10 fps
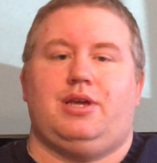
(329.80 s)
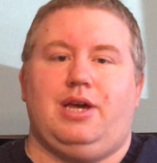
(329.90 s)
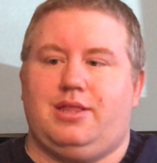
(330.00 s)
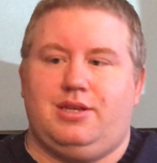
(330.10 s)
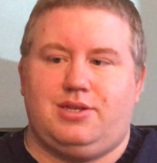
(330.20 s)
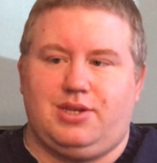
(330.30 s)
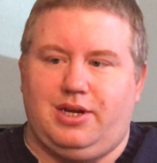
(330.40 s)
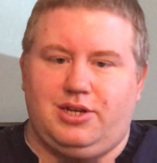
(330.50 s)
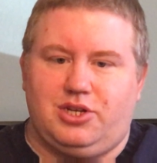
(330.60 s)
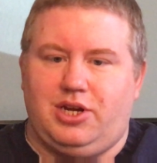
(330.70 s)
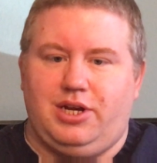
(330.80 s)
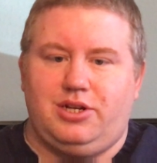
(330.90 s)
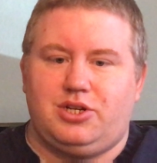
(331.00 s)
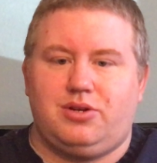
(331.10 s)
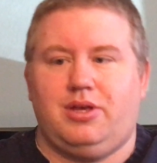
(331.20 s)
get this thing
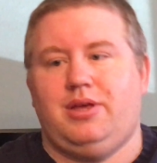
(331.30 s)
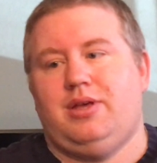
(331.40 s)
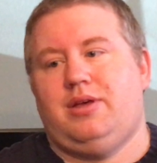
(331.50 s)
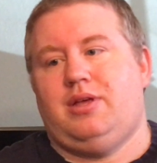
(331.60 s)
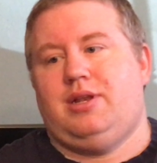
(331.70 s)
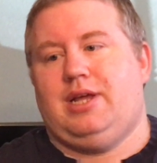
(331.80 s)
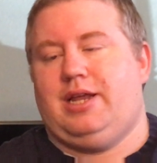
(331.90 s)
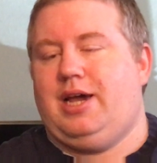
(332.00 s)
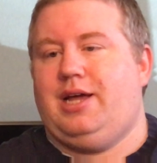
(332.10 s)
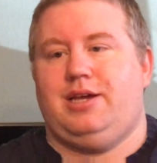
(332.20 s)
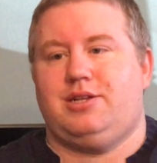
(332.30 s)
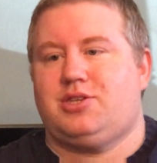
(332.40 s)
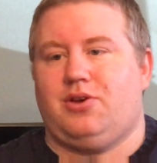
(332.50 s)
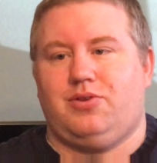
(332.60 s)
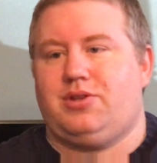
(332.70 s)
changed. Now, to add
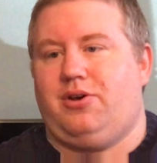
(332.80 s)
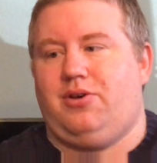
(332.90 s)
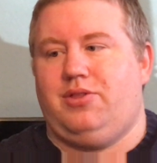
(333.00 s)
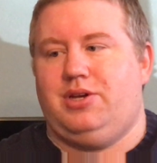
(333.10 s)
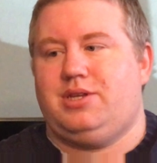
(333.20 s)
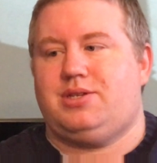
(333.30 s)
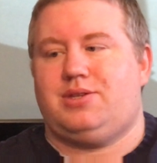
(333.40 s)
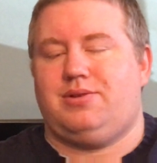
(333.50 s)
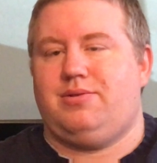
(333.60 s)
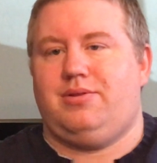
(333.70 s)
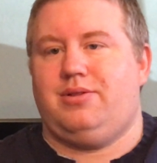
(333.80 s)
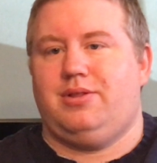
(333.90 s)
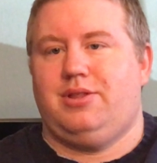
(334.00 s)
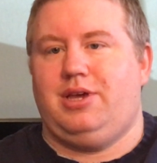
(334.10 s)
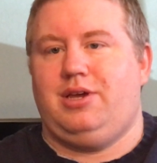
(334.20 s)
insult to all this,
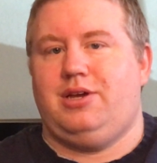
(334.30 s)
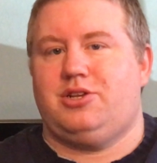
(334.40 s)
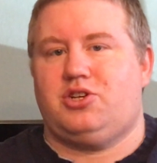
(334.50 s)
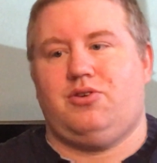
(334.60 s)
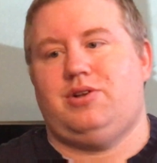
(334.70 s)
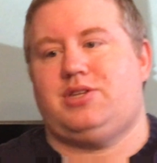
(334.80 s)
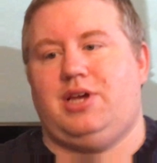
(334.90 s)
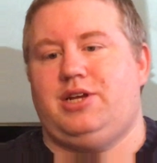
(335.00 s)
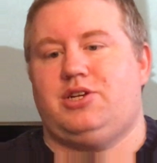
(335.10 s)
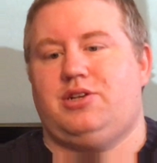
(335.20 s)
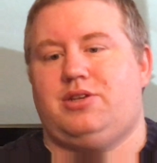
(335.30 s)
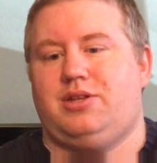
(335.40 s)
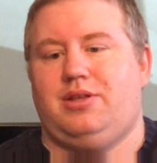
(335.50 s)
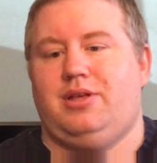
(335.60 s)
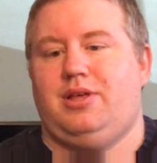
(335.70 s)
the insurance agent,
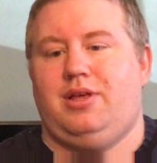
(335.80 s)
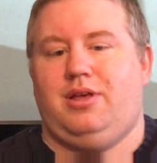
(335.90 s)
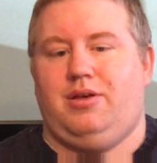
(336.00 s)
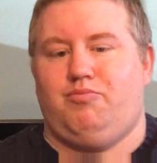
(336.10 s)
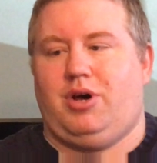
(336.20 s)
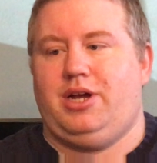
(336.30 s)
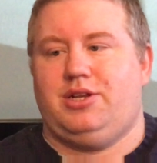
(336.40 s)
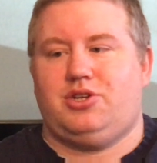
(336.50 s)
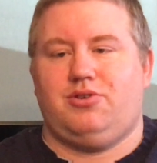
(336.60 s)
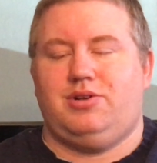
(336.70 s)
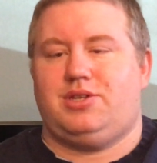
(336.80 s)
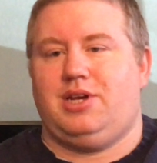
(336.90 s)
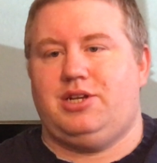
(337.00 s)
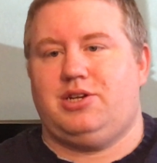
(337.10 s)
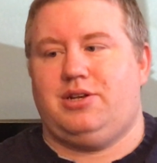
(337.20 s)
my insurance
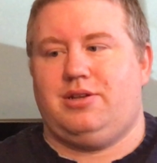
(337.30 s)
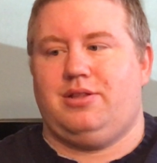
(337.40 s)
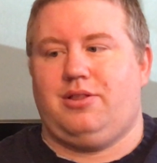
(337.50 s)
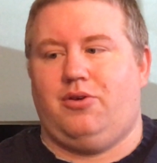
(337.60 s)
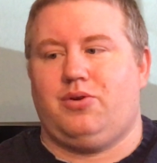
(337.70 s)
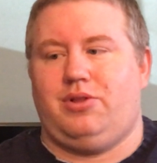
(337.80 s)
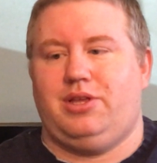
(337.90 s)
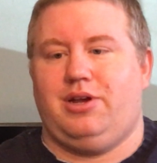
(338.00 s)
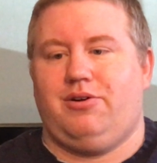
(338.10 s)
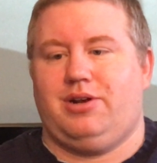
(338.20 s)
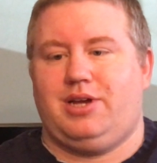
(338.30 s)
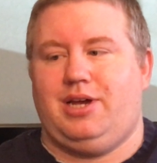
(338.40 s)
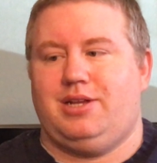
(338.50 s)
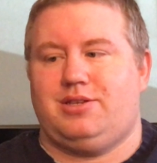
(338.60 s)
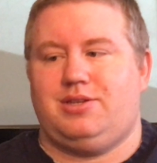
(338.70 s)
agent locally there in
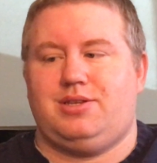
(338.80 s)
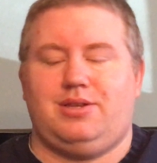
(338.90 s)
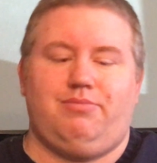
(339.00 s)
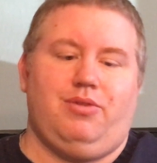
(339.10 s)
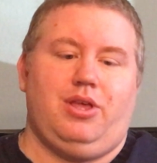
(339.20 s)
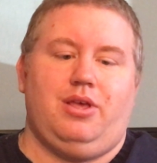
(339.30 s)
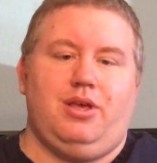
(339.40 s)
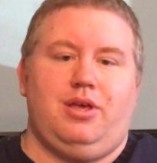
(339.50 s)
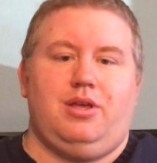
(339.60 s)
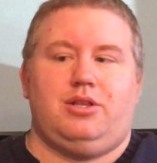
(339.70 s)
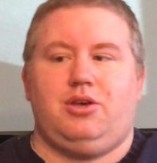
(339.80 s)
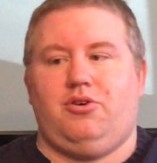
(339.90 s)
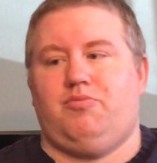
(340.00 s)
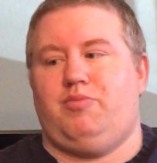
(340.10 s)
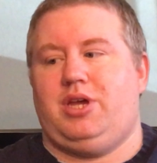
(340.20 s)
Kansas,
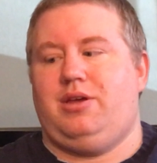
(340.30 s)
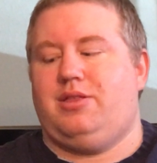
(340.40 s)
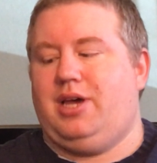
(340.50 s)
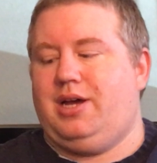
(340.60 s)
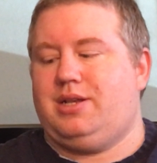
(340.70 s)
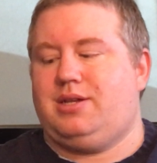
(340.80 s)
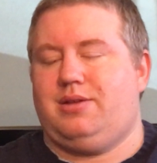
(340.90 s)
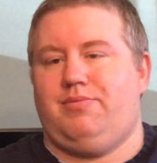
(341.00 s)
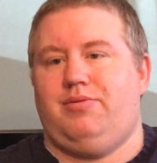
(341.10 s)
told me that